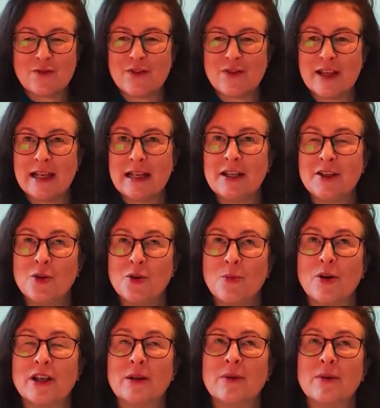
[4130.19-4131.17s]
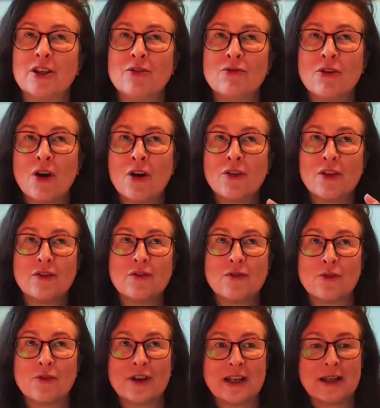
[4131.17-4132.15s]
feel in your body when you know that
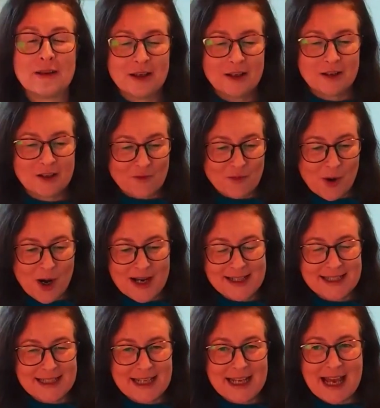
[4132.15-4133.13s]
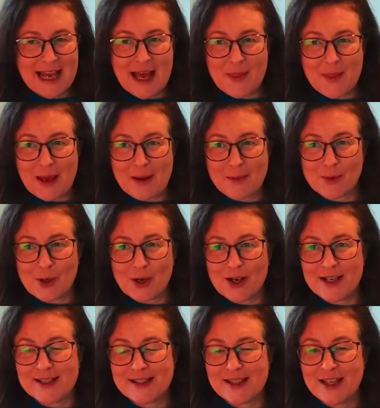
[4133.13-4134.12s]
you've priced it at that
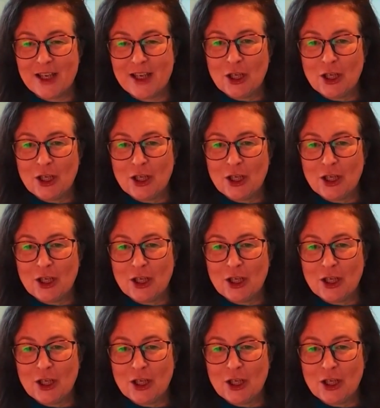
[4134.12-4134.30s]
price,